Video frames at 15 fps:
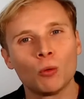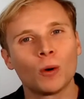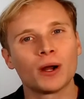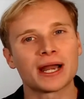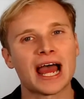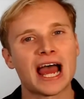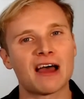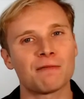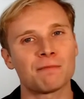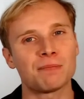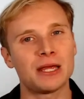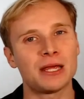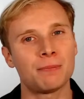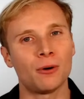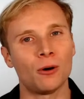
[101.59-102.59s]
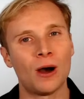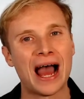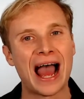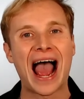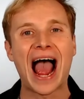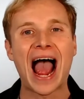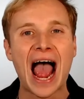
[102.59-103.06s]
want to have people
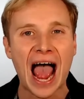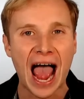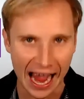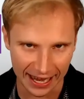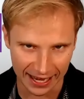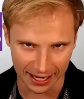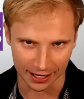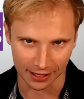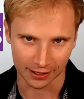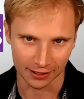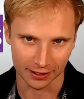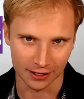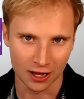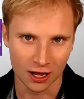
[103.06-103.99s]
hanging